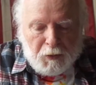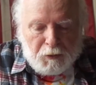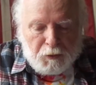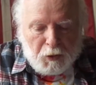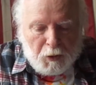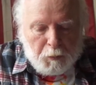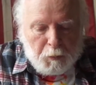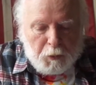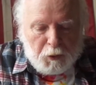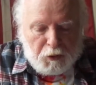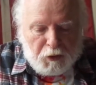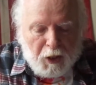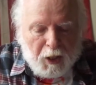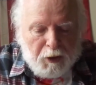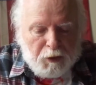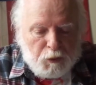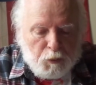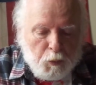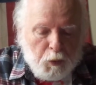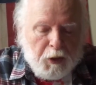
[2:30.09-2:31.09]
Trump was
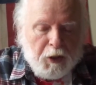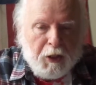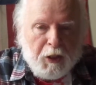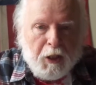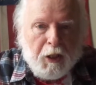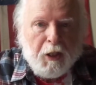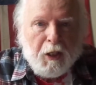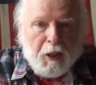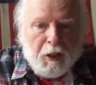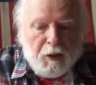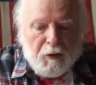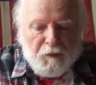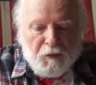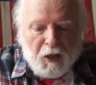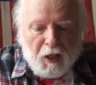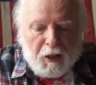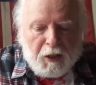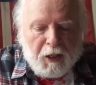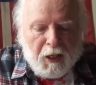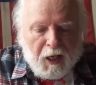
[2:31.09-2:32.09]
asked what he and
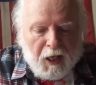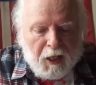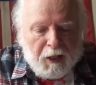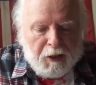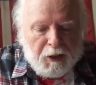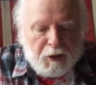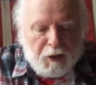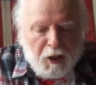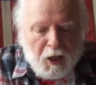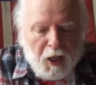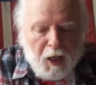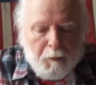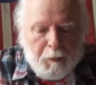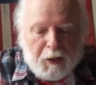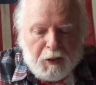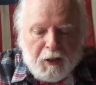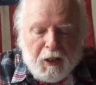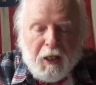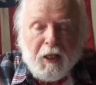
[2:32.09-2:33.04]
Ivanka had in common,